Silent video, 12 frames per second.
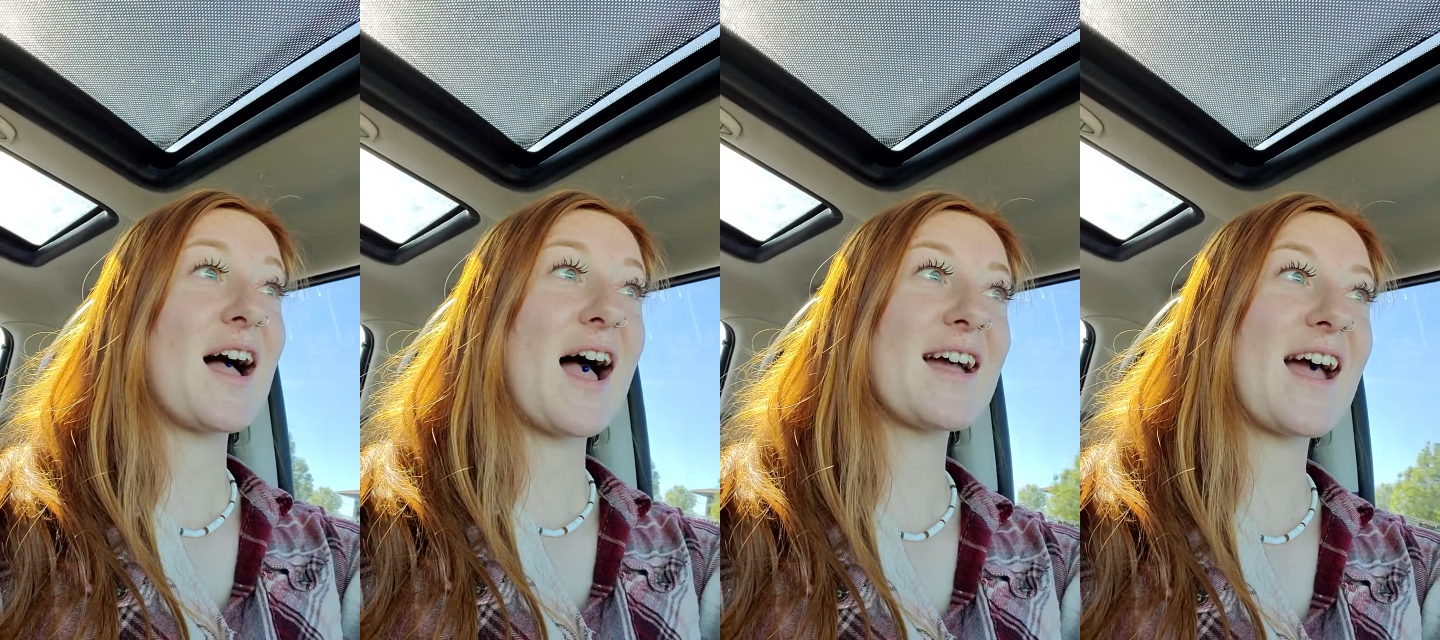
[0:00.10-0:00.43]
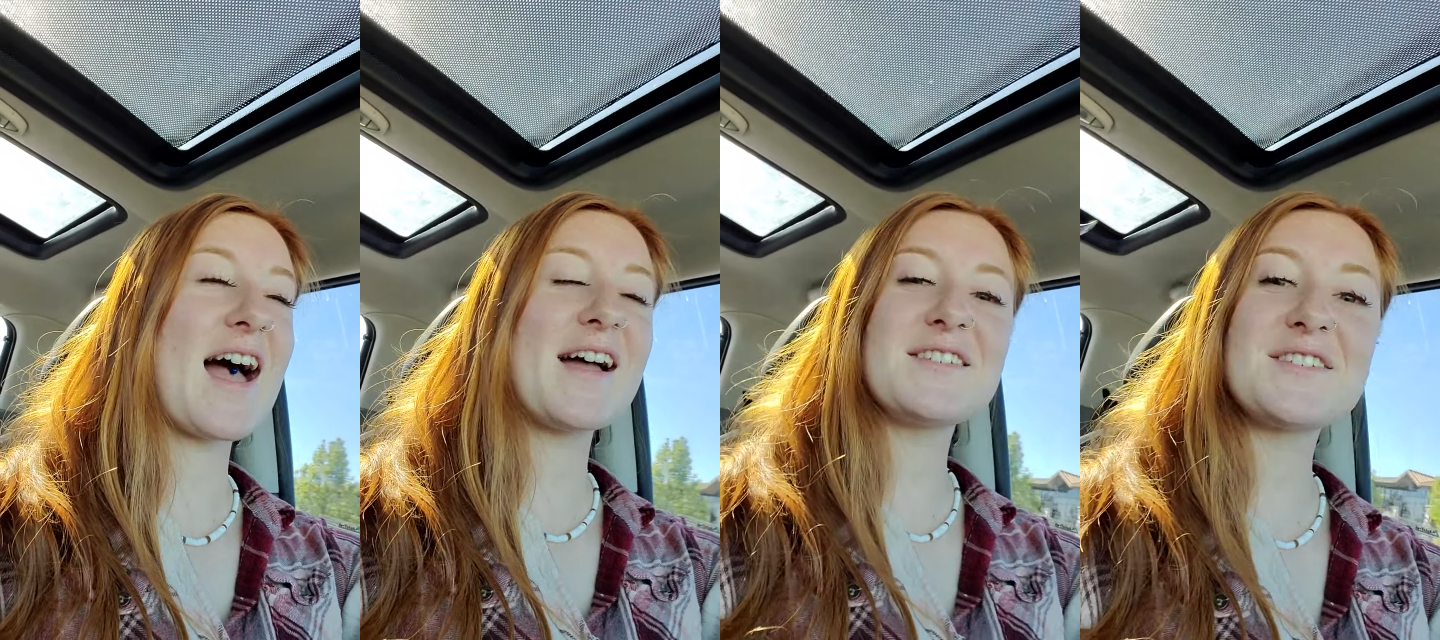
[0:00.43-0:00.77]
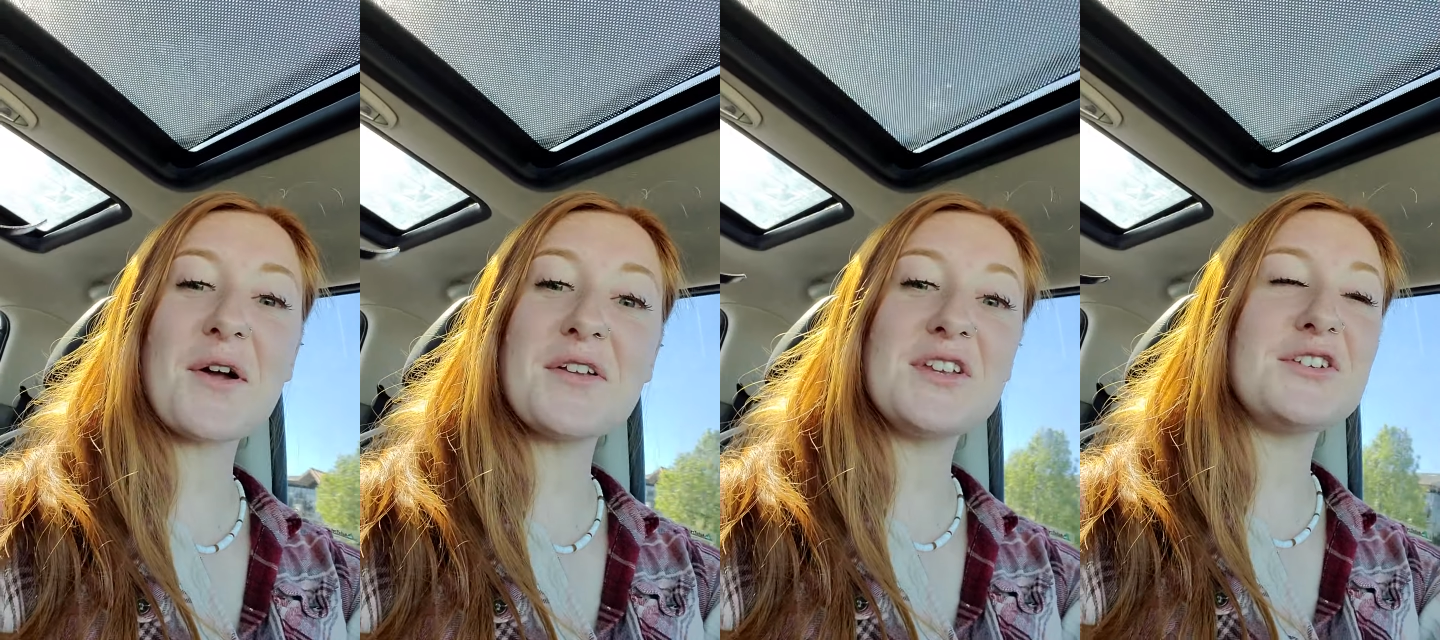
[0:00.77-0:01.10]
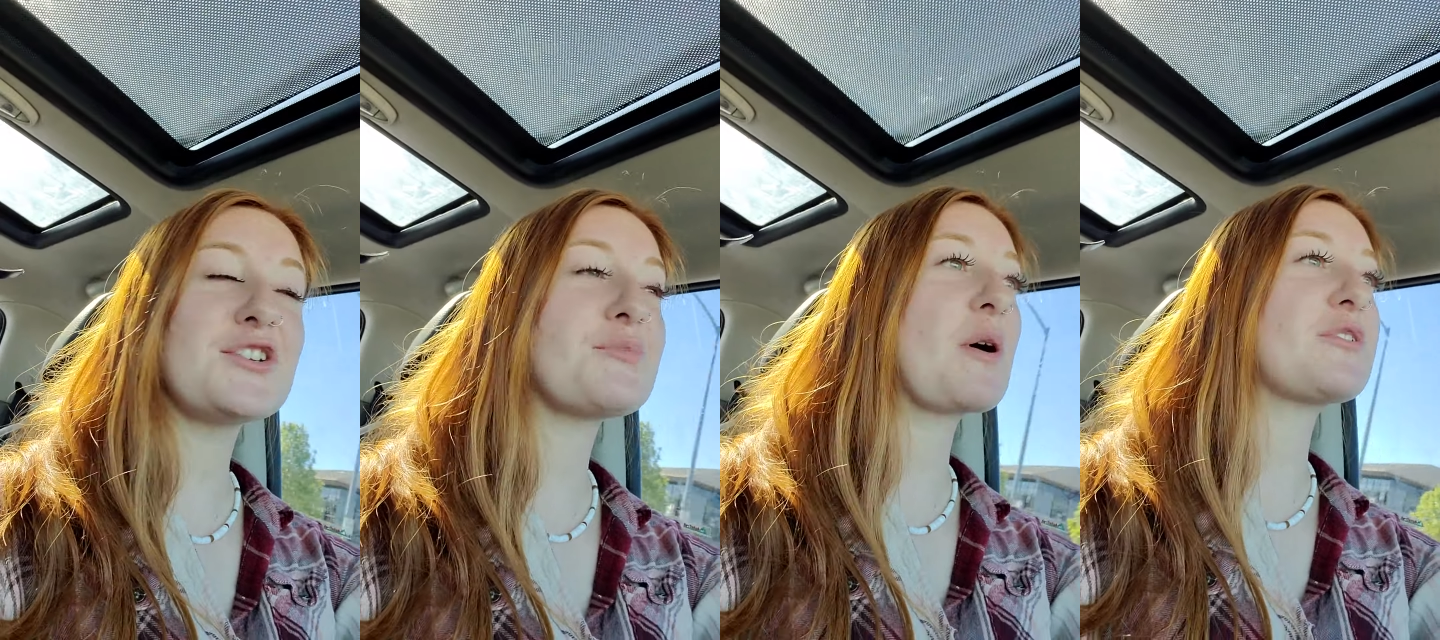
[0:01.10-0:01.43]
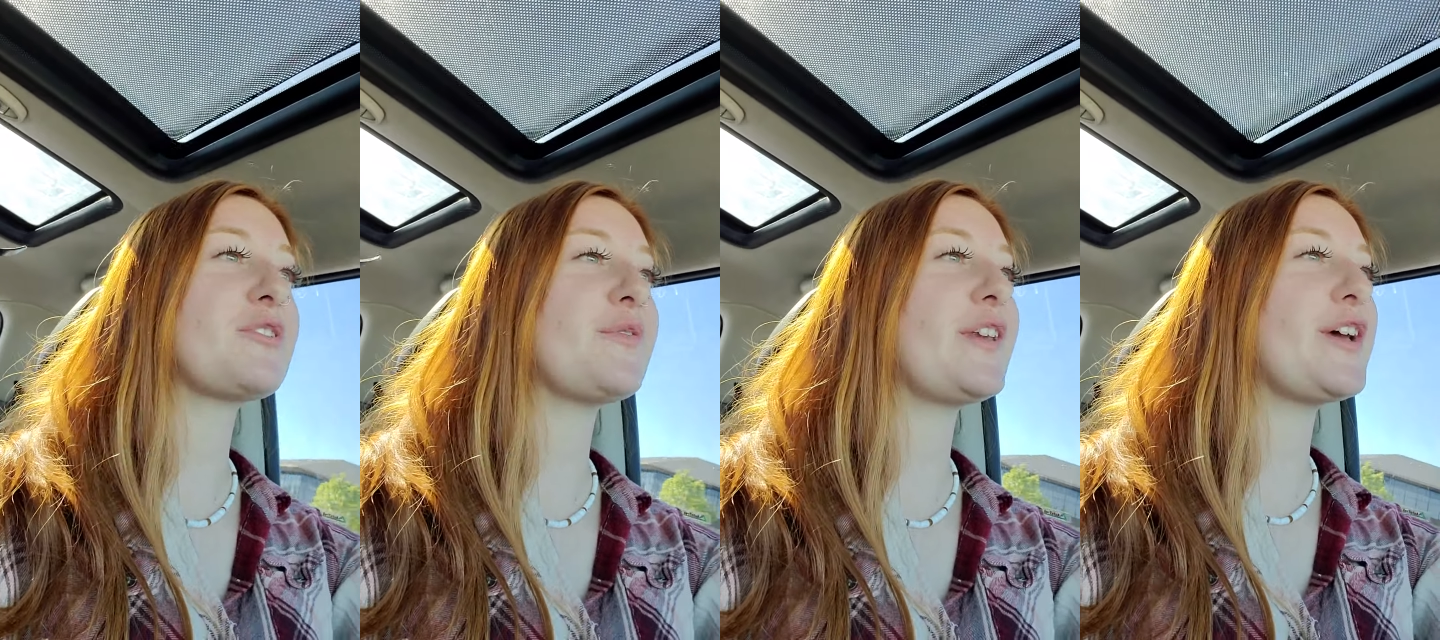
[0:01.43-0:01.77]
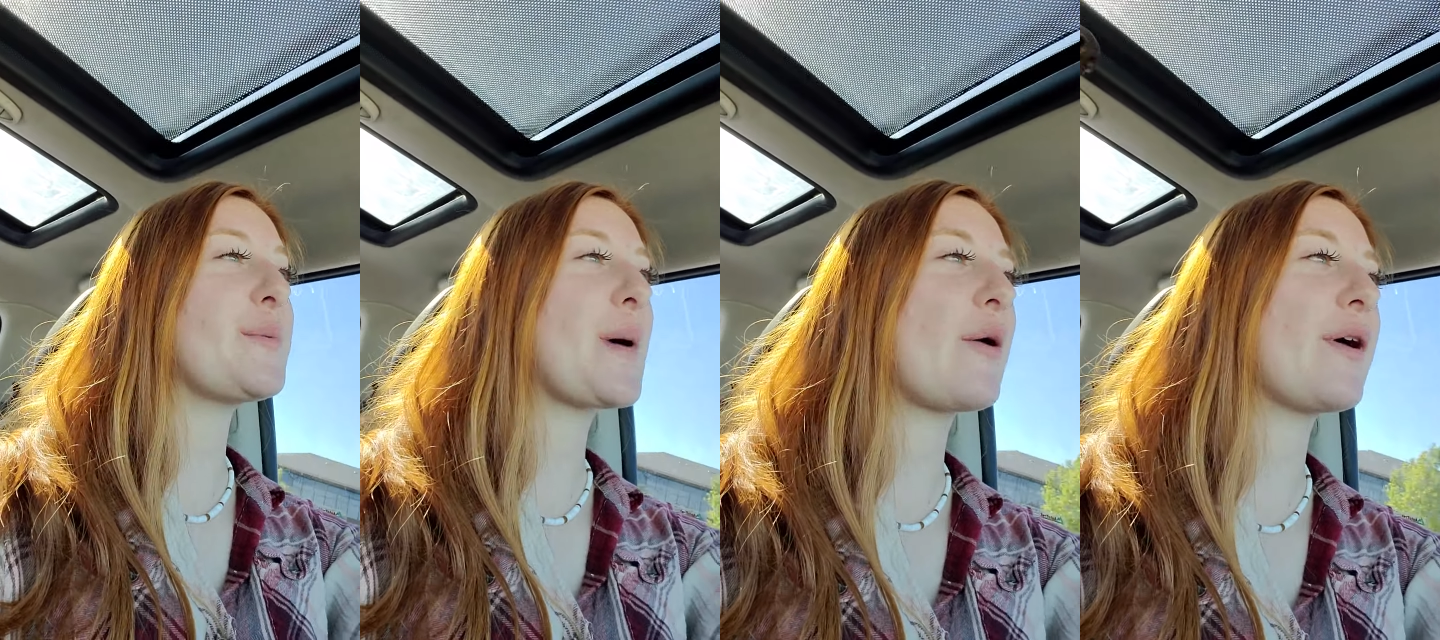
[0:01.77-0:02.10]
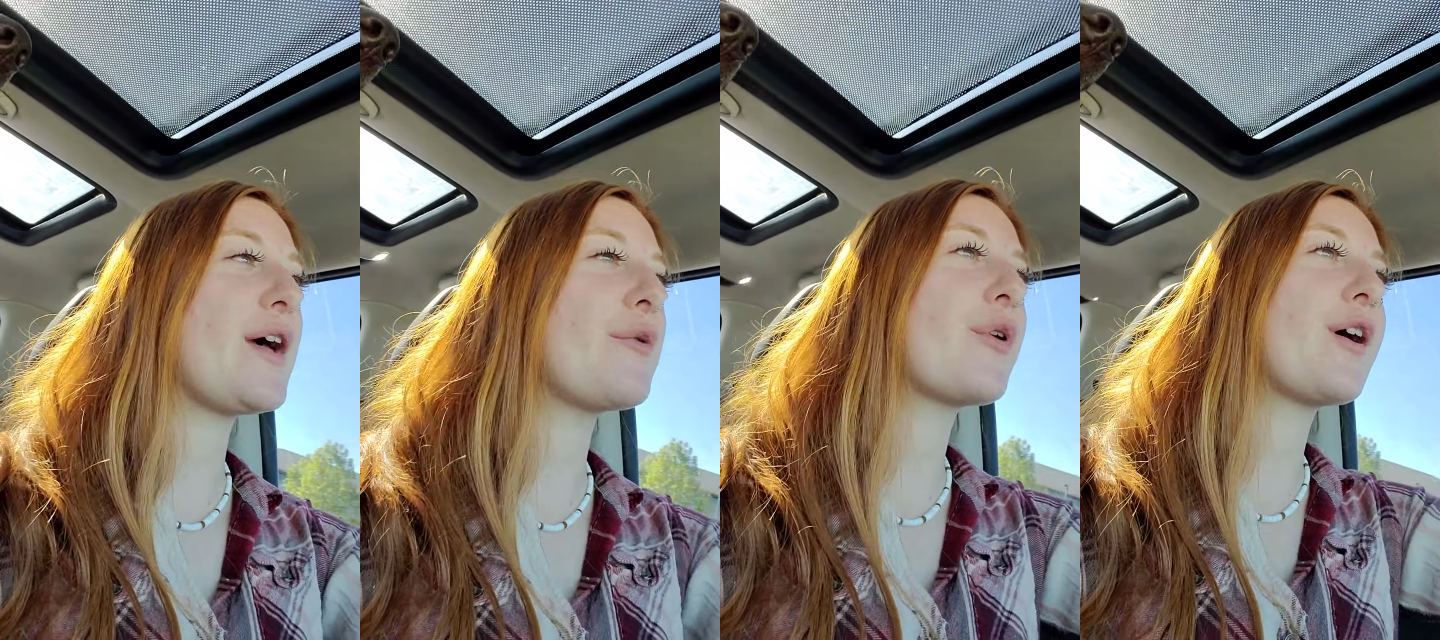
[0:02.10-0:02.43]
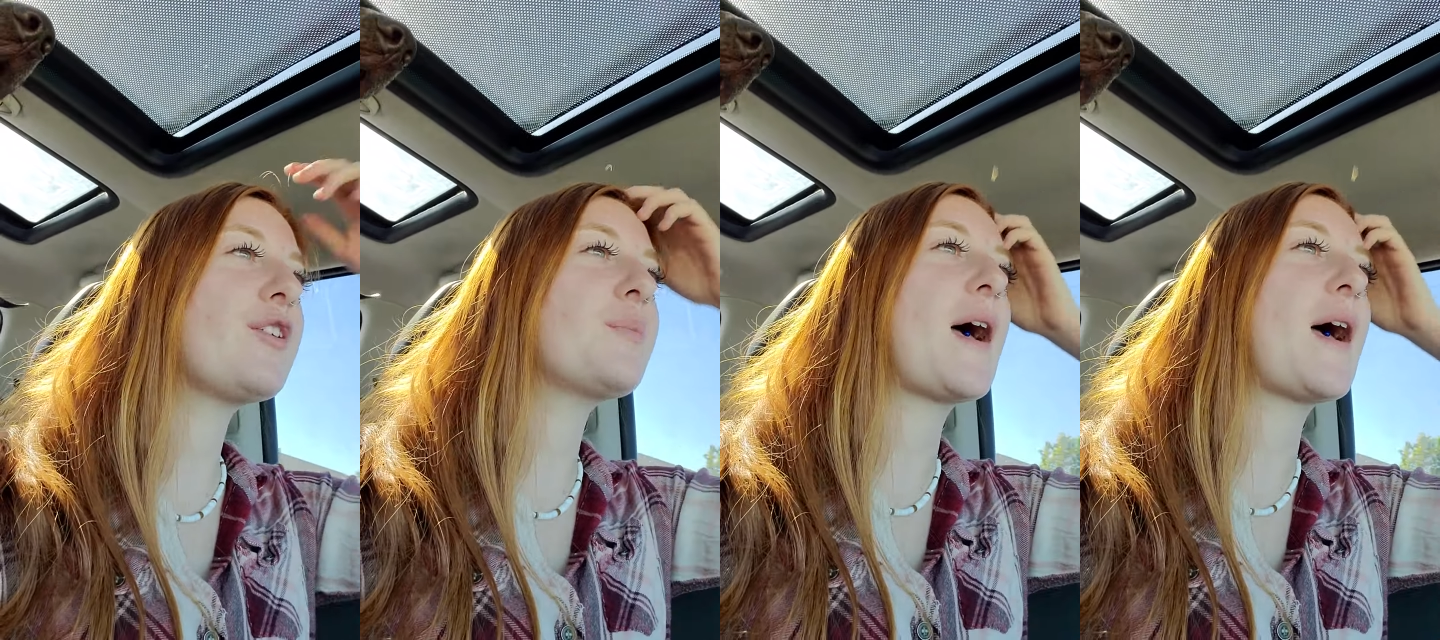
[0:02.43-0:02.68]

Hi guys, so I did just post a video about It Works,